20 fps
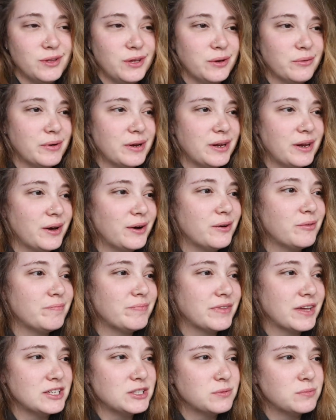you would know.
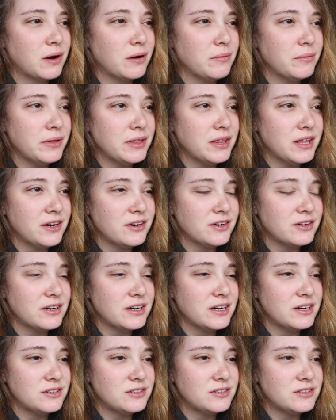I should probably let her
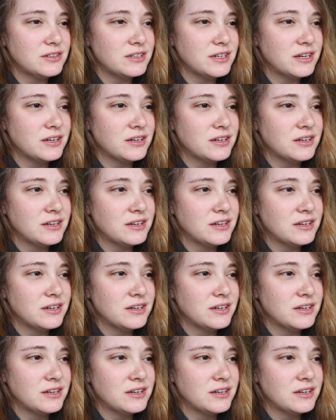out.